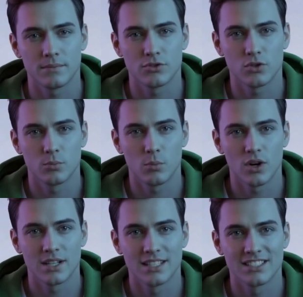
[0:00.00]

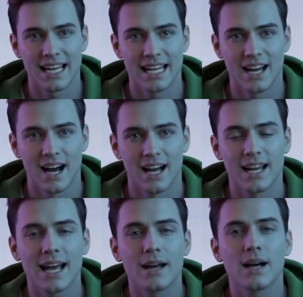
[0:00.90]
TubeMargic's AI
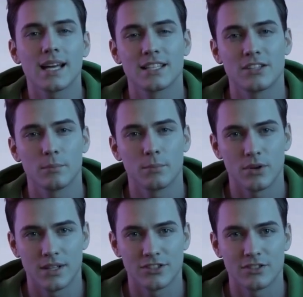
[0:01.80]
analyzes
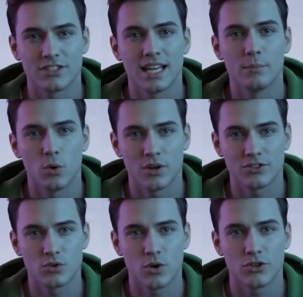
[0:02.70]
millions of data
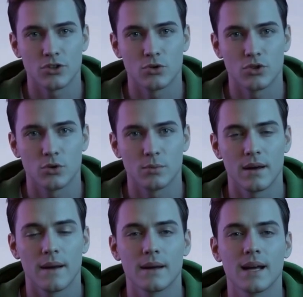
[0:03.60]
points across YouTube,
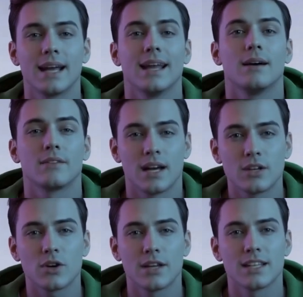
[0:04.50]

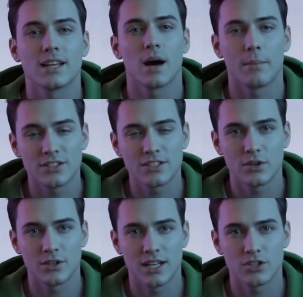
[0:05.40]
identifying trending topics in
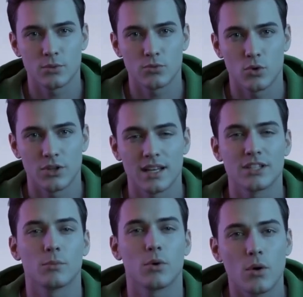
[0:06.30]
your niche before they
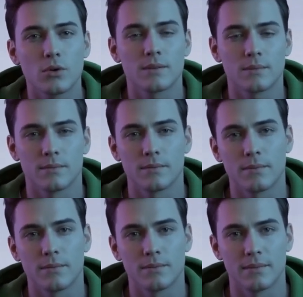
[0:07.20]
explode.
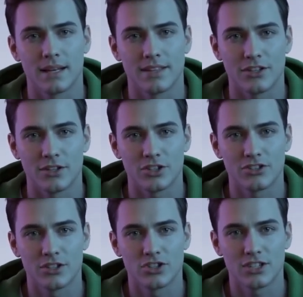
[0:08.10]
It doesn't
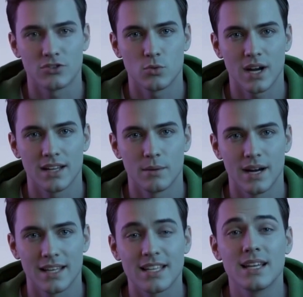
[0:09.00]
just suggest random
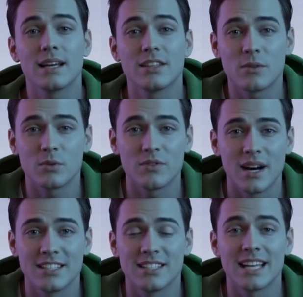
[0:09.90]
ideas, it
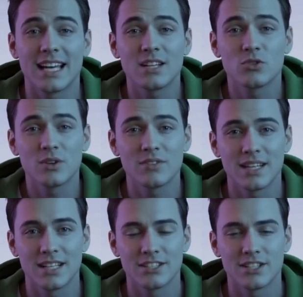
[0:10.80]
provides
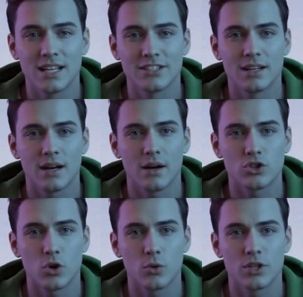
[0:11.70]
data-driven insights
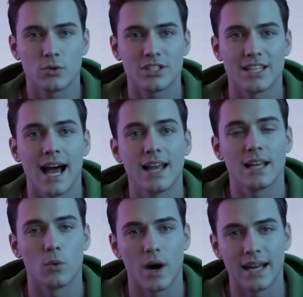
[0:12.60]
showing you
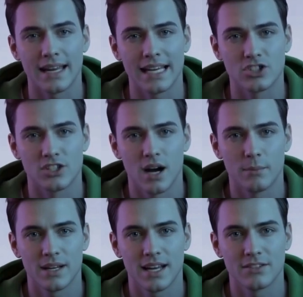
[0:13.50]
exactly why each
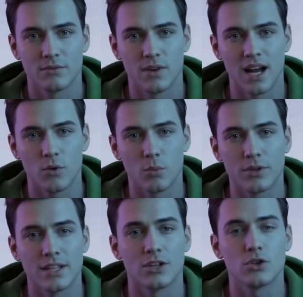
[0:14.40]
topic has viral
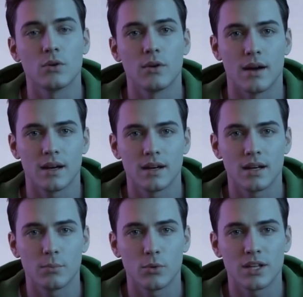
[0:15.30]
potential,
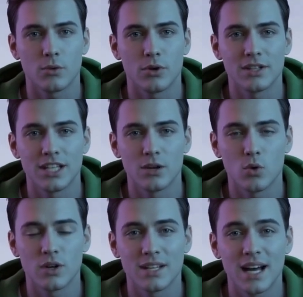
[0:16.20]
complete with
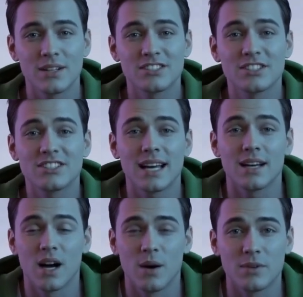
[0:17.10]
keyword analysis
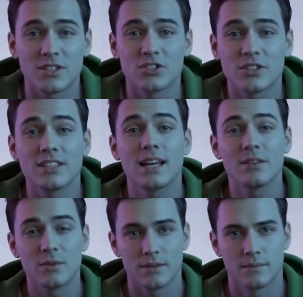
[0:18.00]
and competition
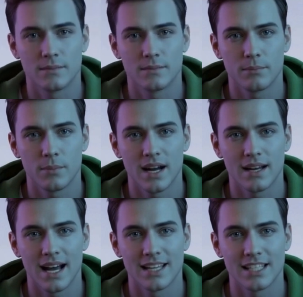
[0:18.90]
assessment.
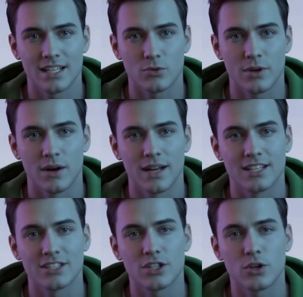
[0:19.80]
But ideas without
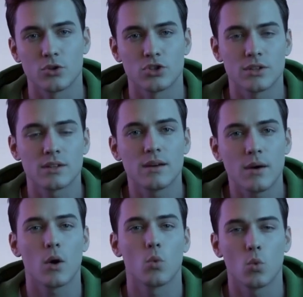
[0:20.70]
execution
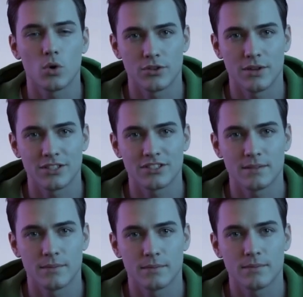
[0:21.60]
are
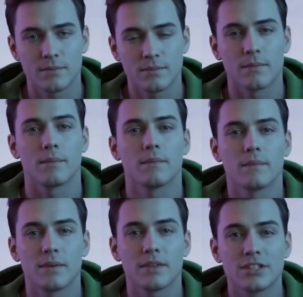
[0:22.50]
worthless.
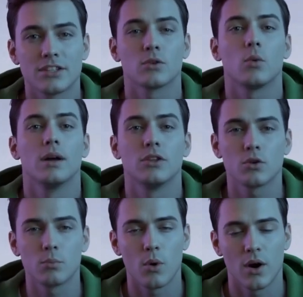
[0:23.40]
This is where
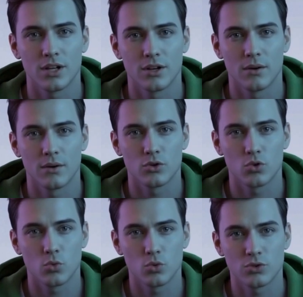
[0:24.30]
TubeMargic
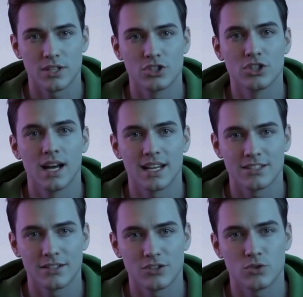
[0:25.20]
truly
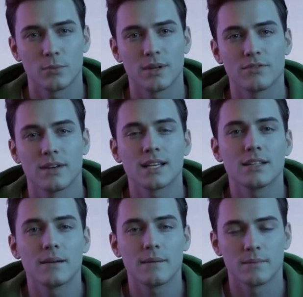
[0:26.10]
shines in the scripting phase.